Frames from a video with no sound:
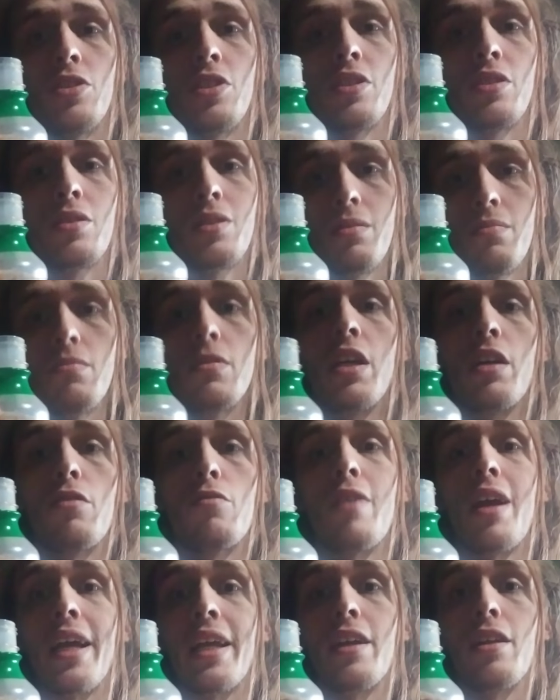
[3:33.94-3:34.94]
just their
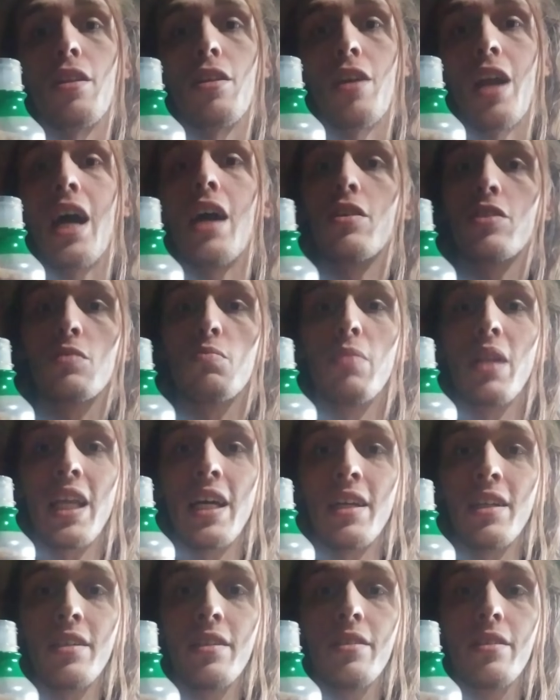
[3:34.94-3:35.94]
regular house
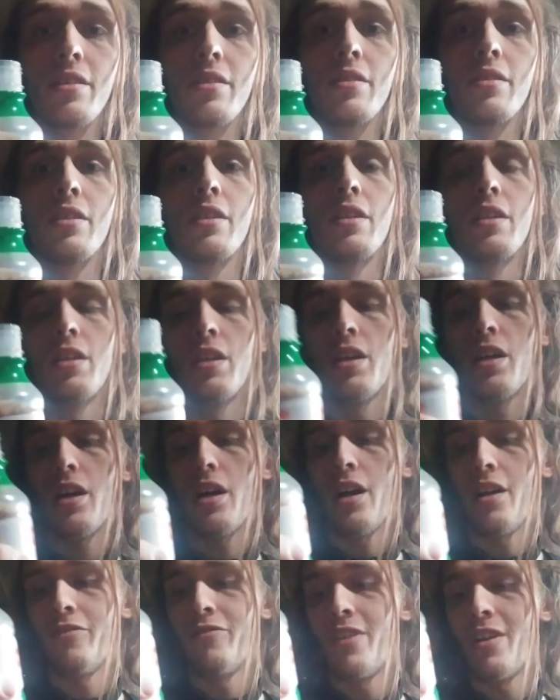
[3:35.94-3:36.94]
blend.
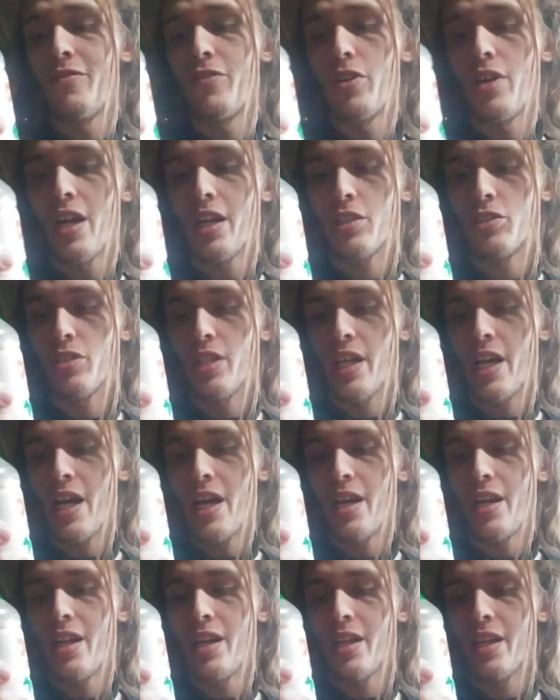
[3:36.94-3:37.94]
I've never actually
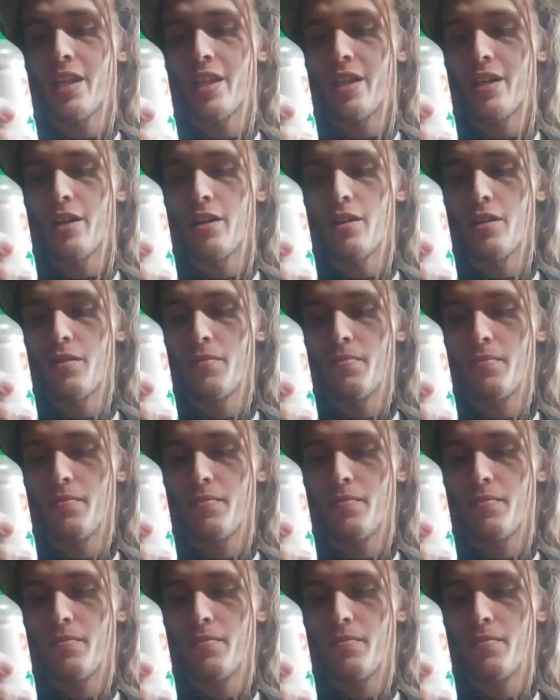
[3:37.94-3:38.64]
had any of their,